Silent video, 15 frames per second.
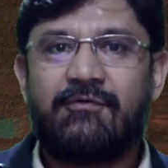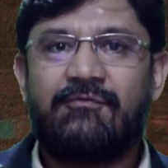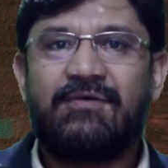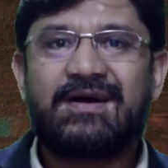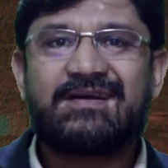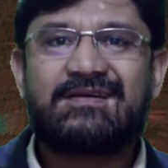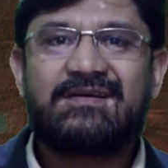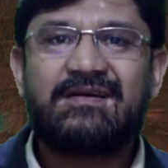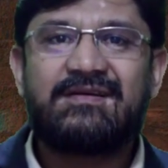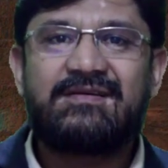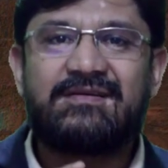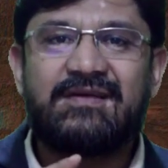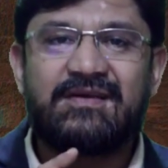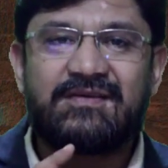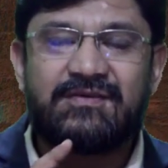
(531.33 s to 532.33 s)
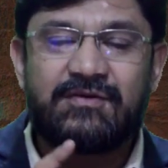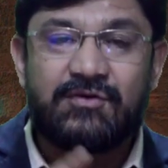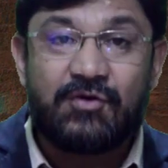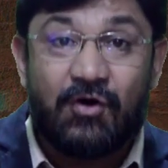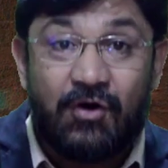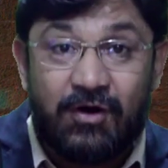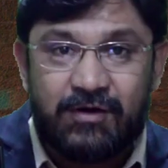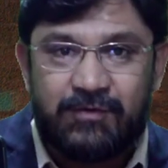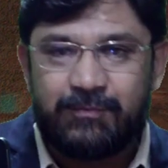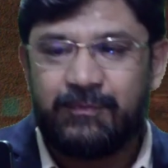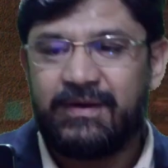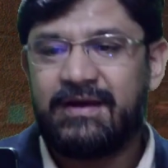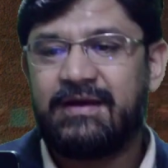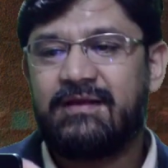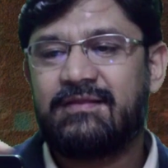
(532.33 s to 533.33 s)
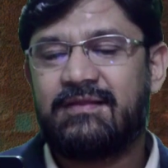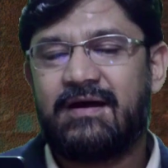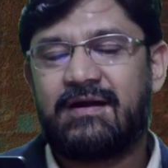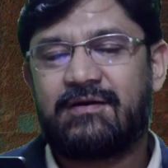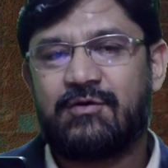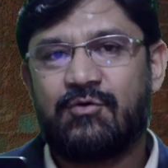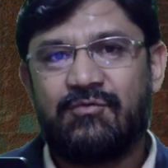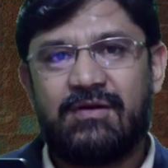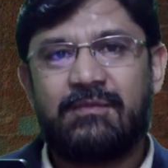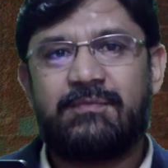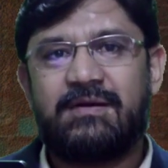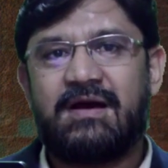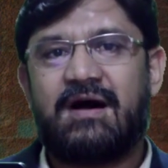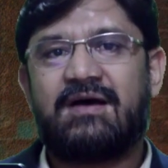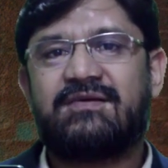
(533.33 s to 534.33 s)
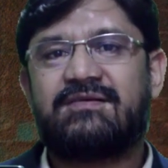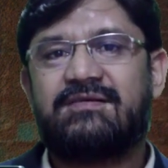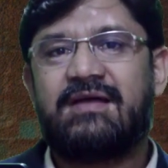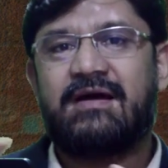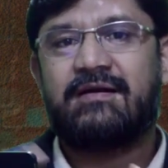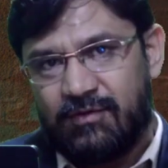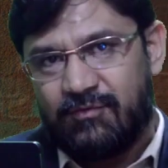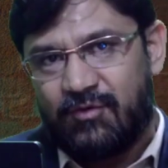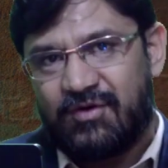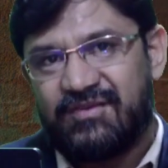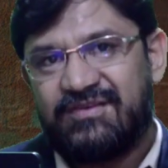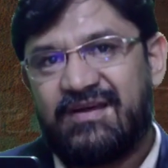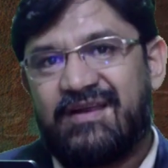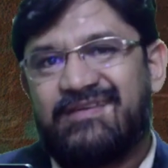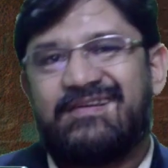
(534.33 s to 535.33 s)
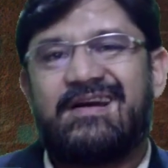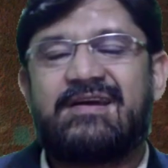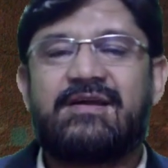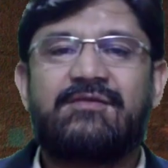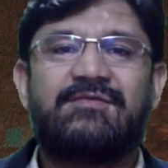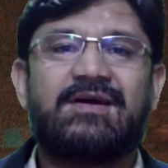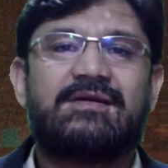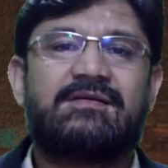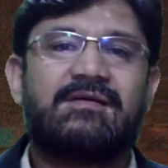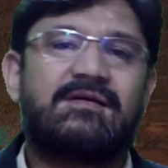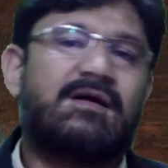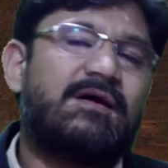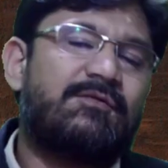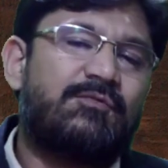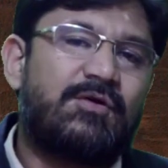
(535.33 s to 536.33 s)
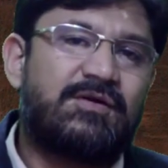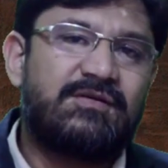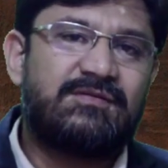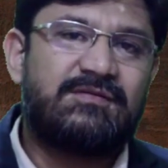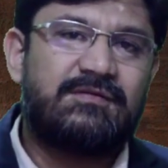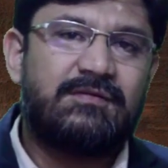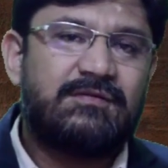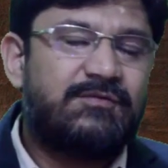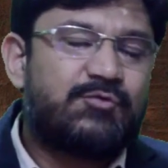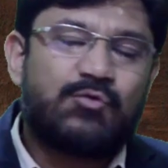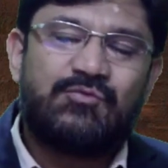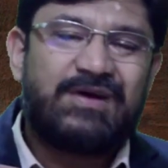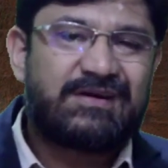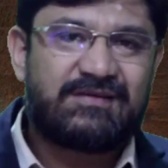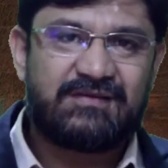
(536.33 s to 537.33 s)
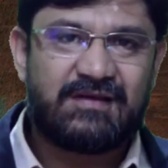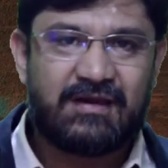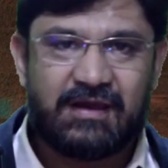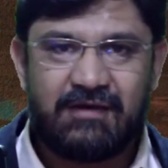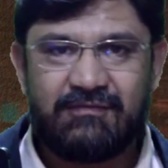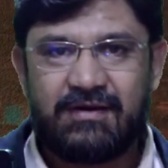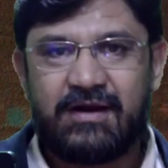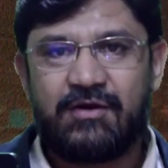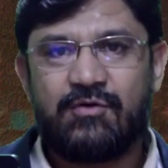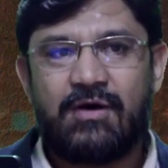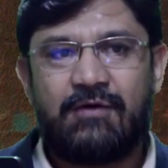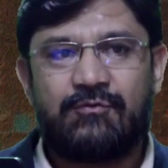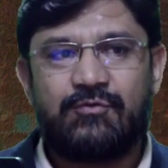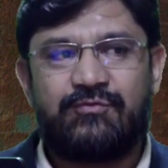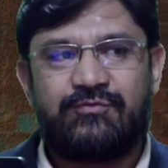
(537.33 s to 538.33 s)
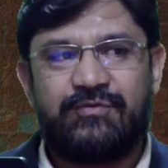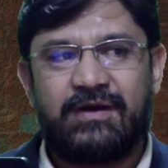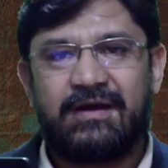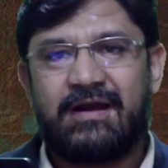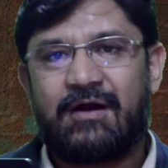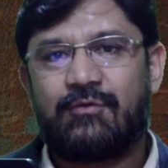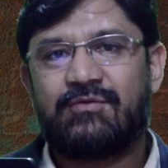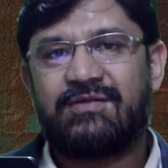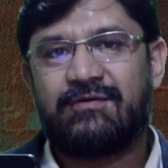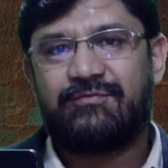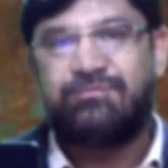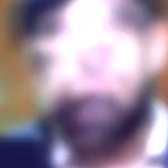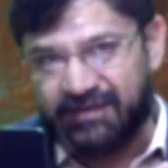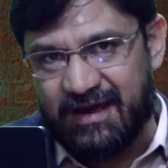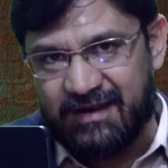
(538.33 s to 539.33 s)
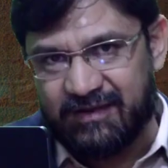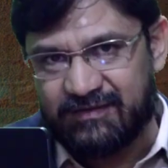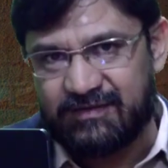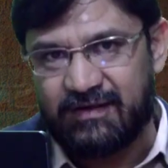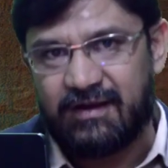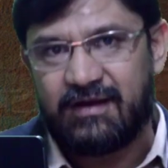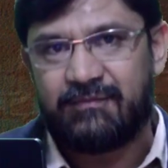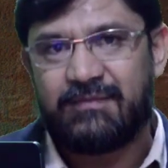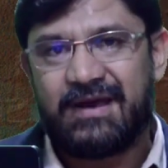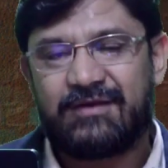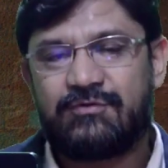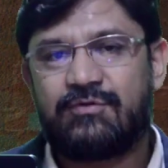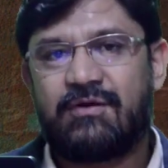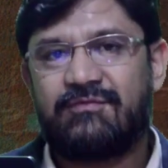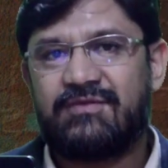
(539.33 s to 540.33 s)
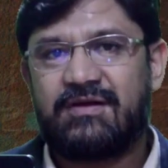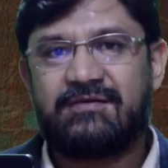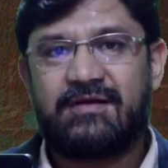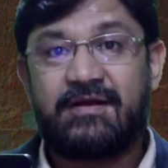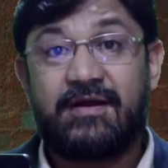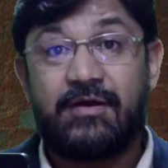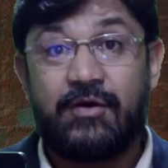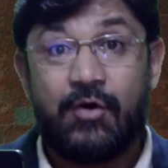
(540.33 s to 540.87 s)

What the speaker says: Vector does not mean that you will be asked that what is the resultant vector or what is two vectors are given and you have to figure out the direction and magnitude of the resultant.